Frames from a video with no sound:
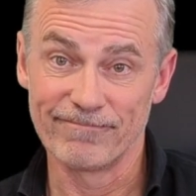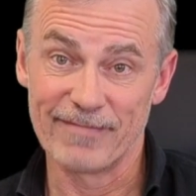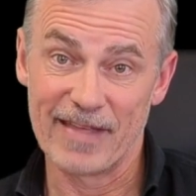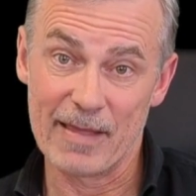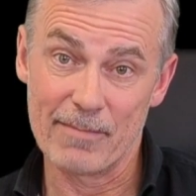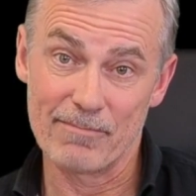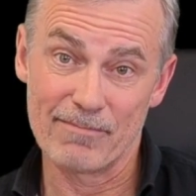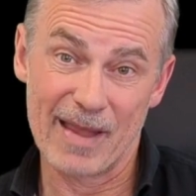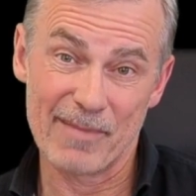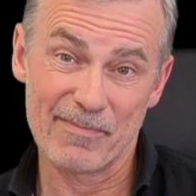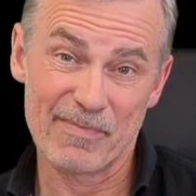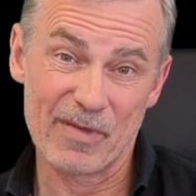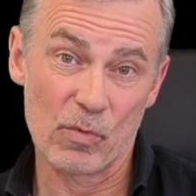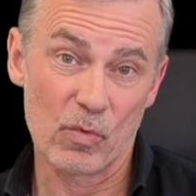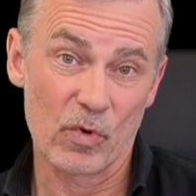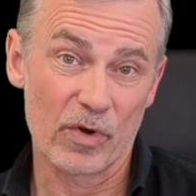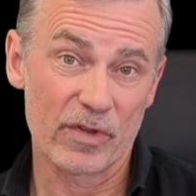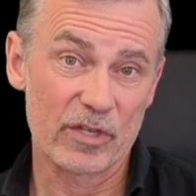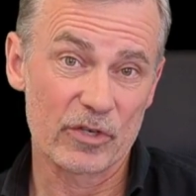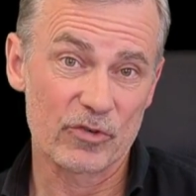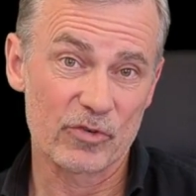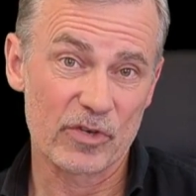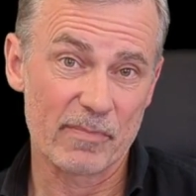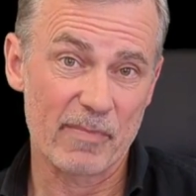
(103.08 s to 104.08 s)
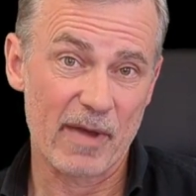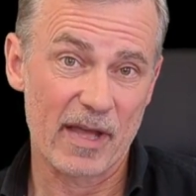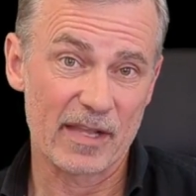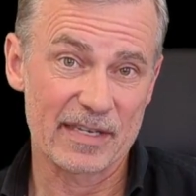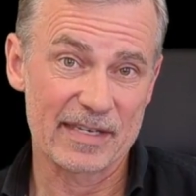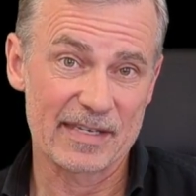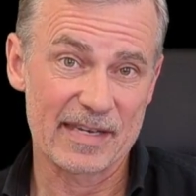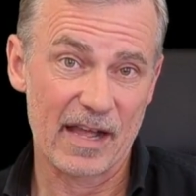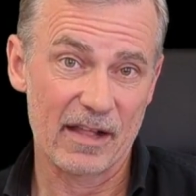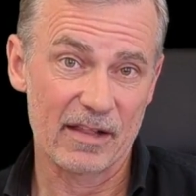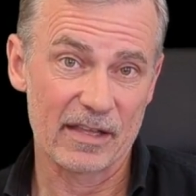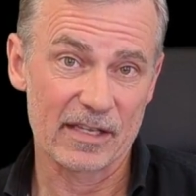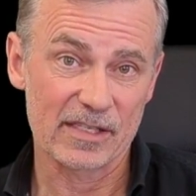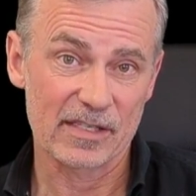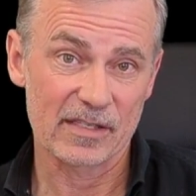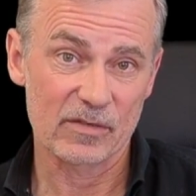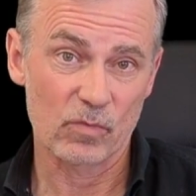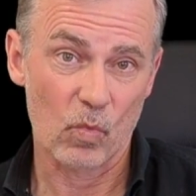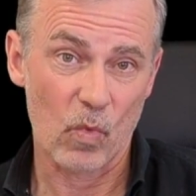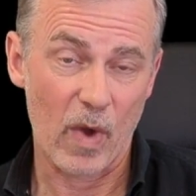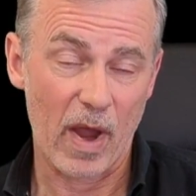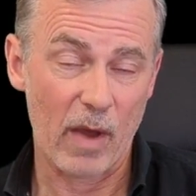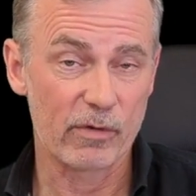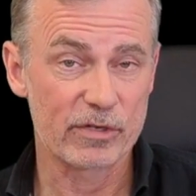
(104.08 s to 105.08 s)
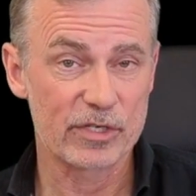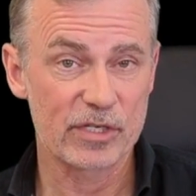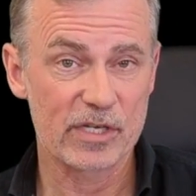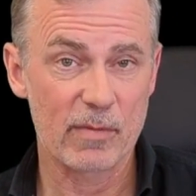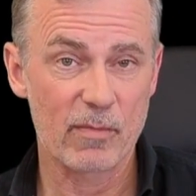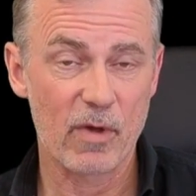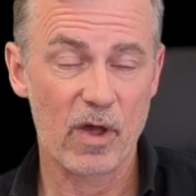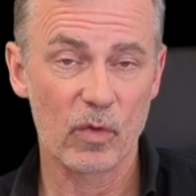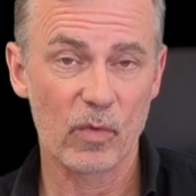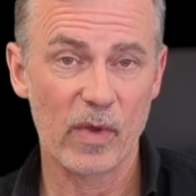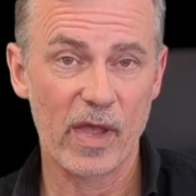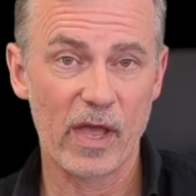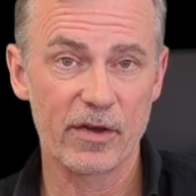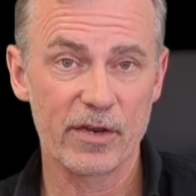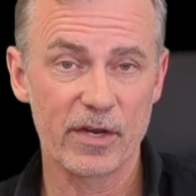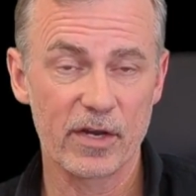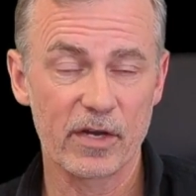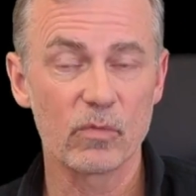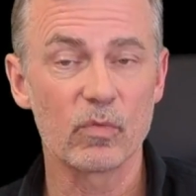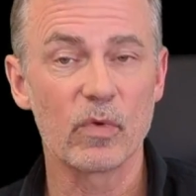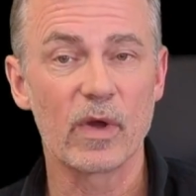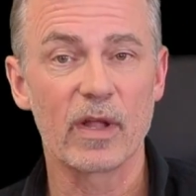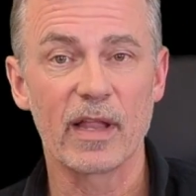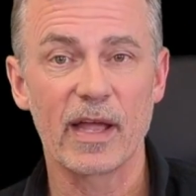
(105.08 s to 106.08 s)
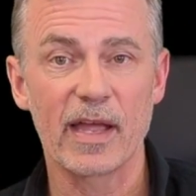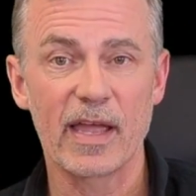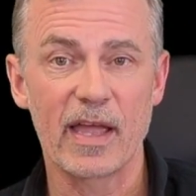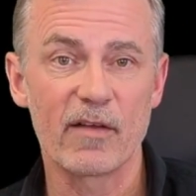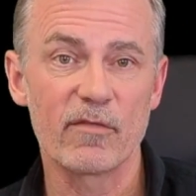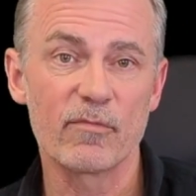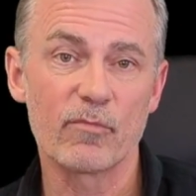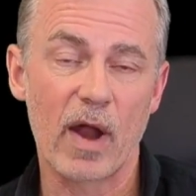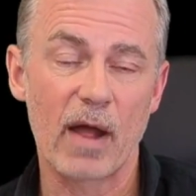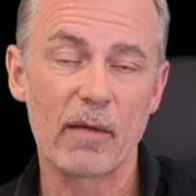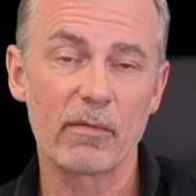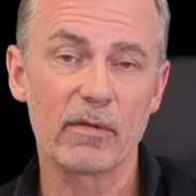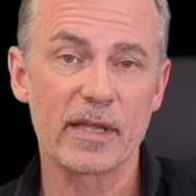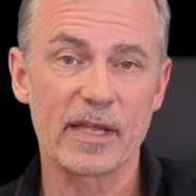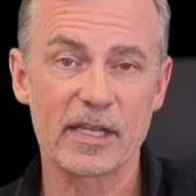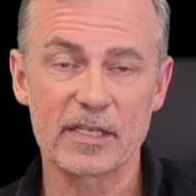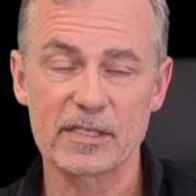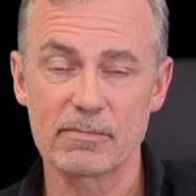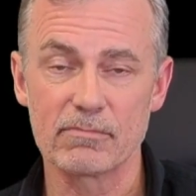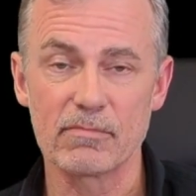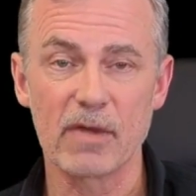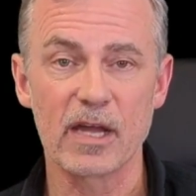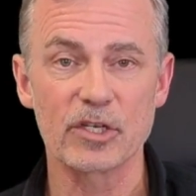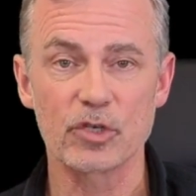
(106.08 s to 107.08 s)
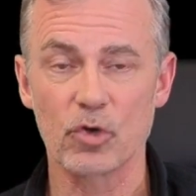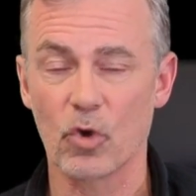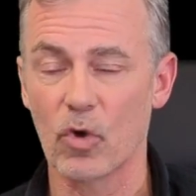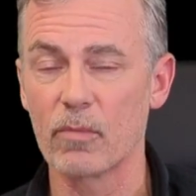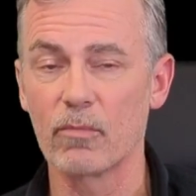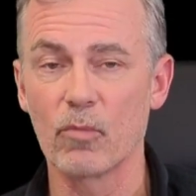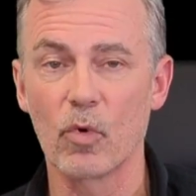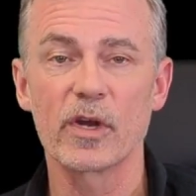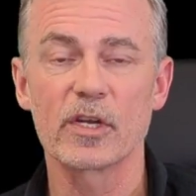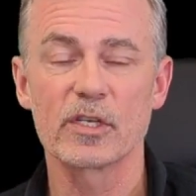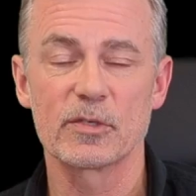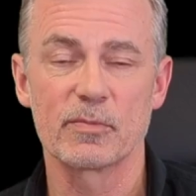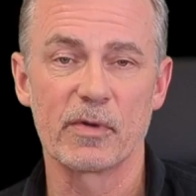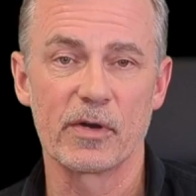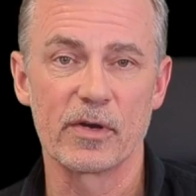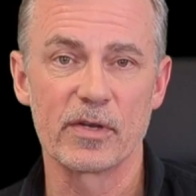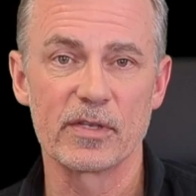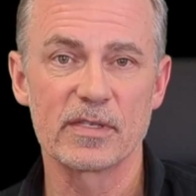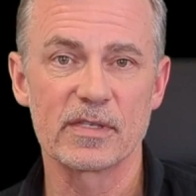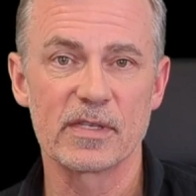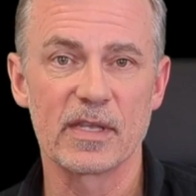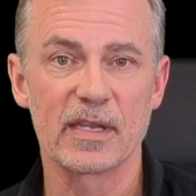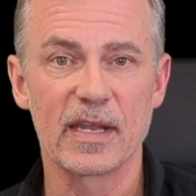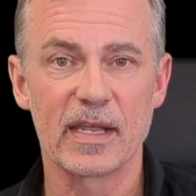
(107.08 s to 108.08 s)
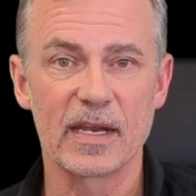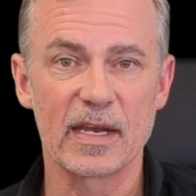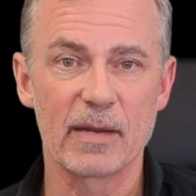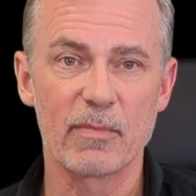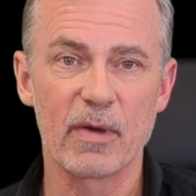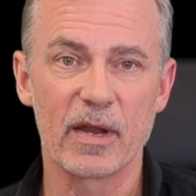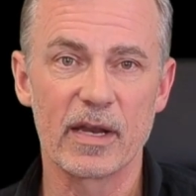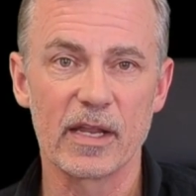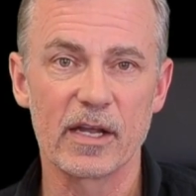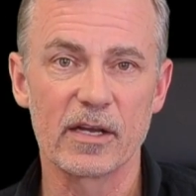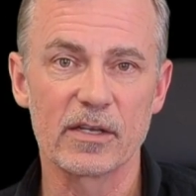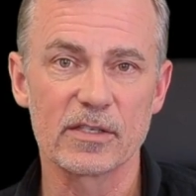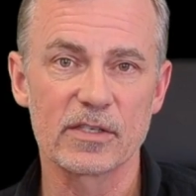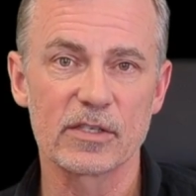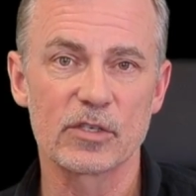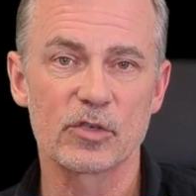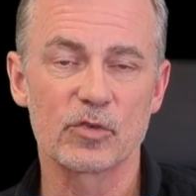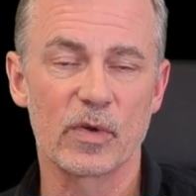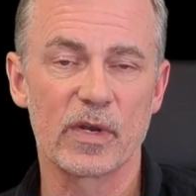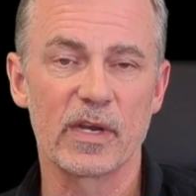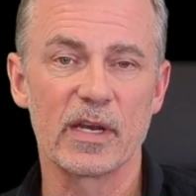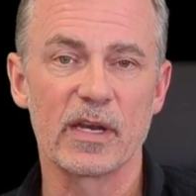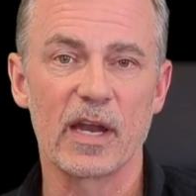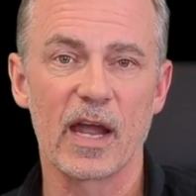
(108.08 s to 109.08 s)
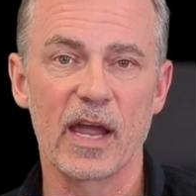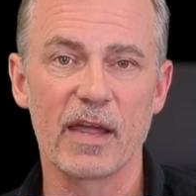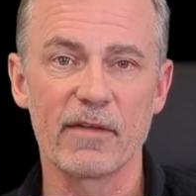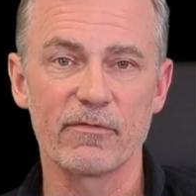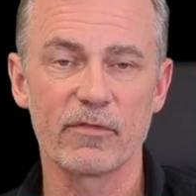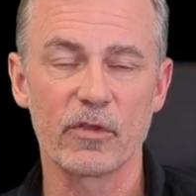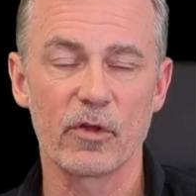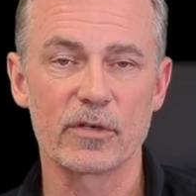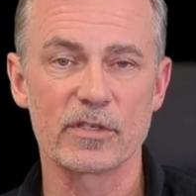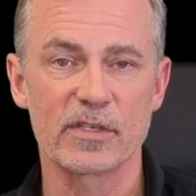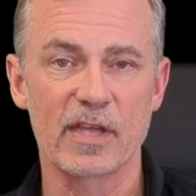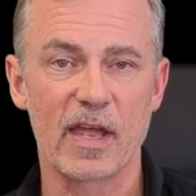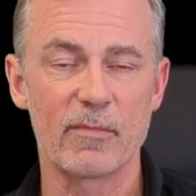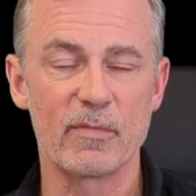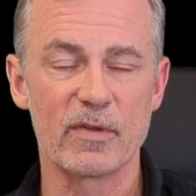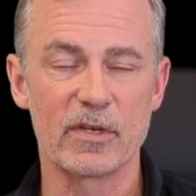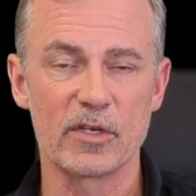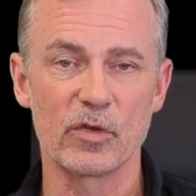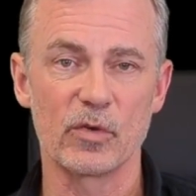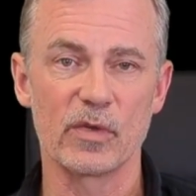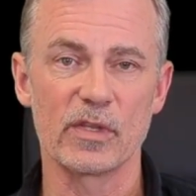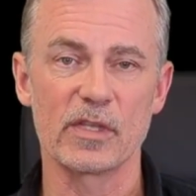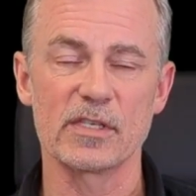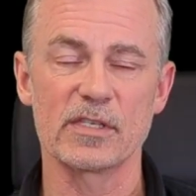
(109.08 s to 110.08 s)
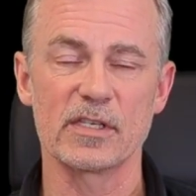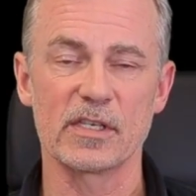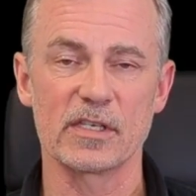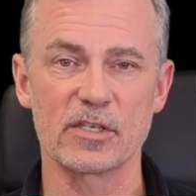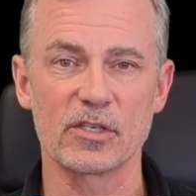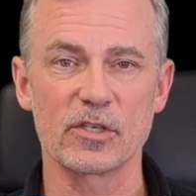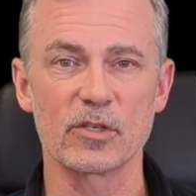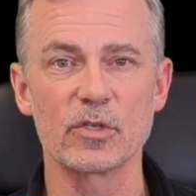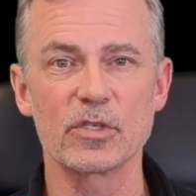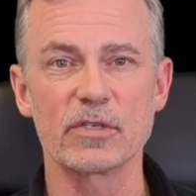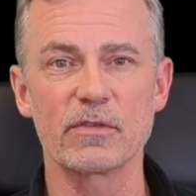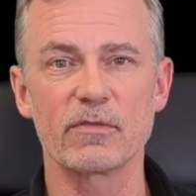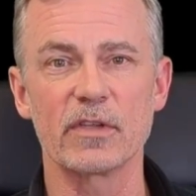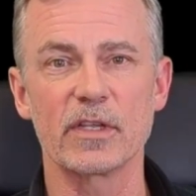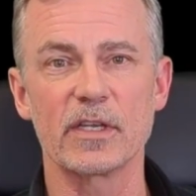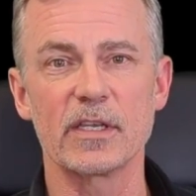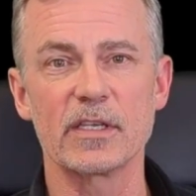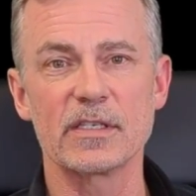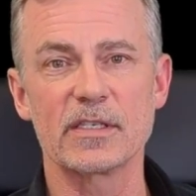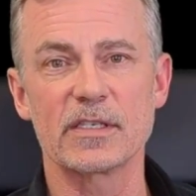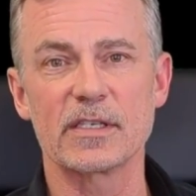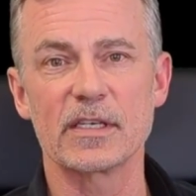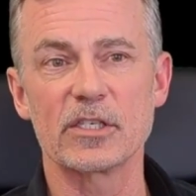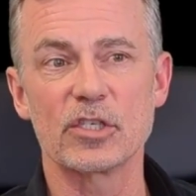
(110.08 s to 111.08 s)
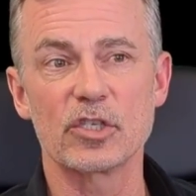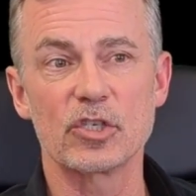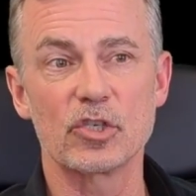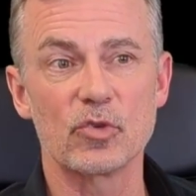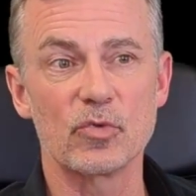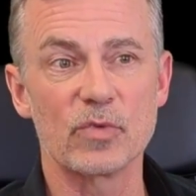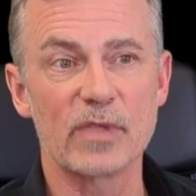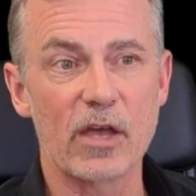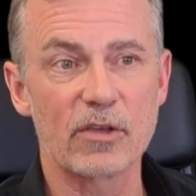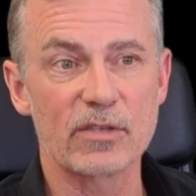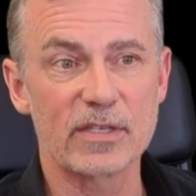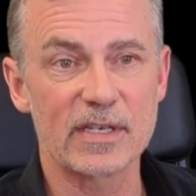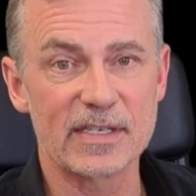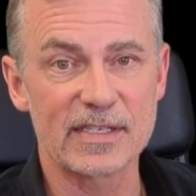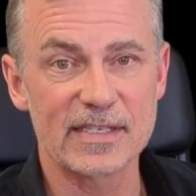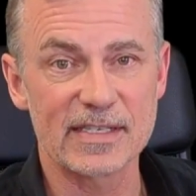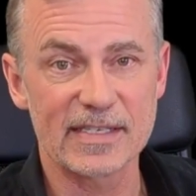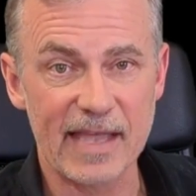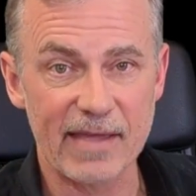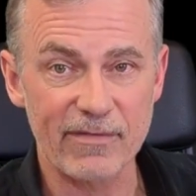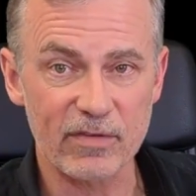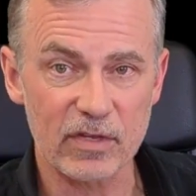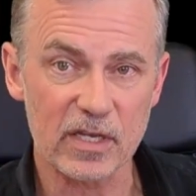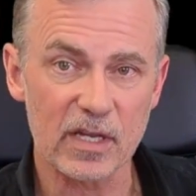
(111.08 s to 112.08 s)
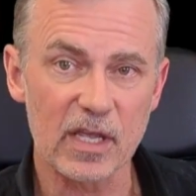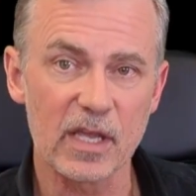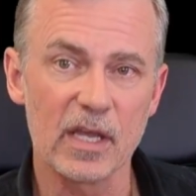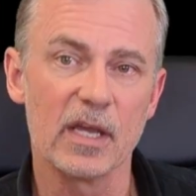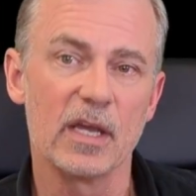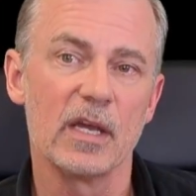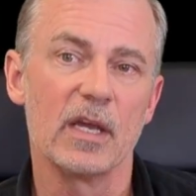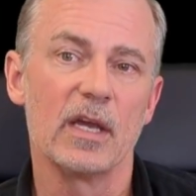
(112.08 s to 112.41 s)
it might be worth a trip out to Dallas. Why would you come all the way out here? Well, I have probably as much or more experience than anybody else treating eye floaters. I've been doing this exclusively since 2007.